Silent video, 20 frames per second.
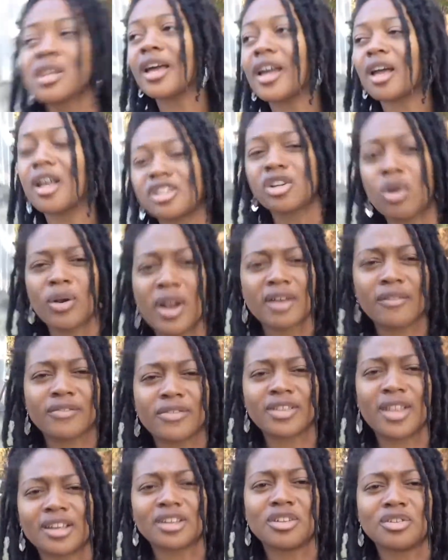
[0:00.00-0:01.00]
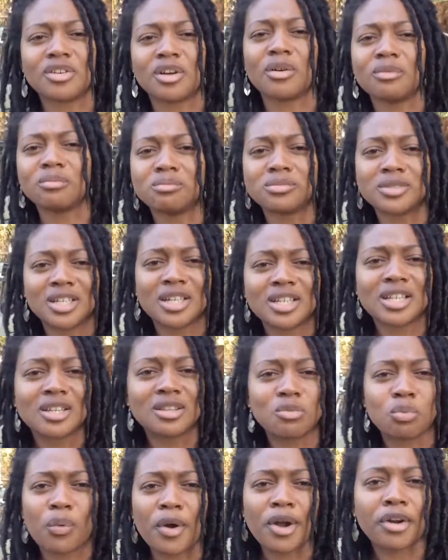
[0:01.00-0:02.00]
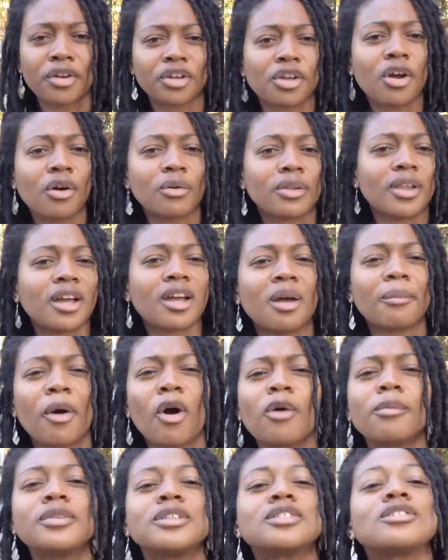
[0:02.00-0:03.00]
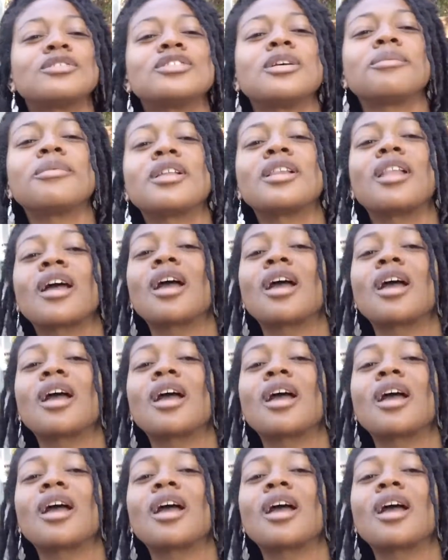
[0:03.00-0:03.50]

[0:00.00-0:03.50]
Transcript: I don't have anywhere to go. I'm homeless or something.